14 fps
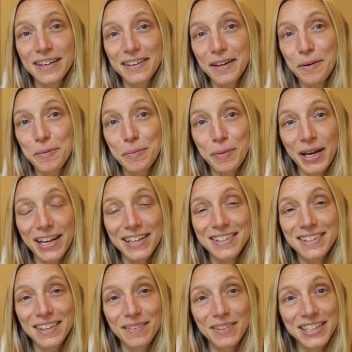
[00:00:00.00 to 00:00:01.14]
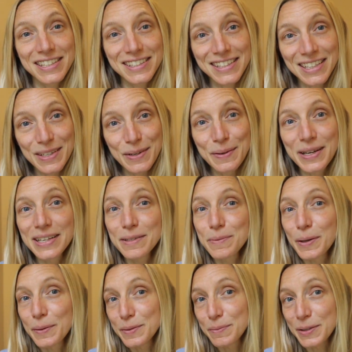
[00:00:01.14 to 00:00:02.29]
are coming back, it's lovely to see you and to be
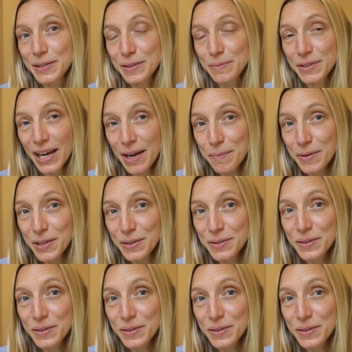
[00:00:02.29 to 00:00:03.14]
able to spend some time with you.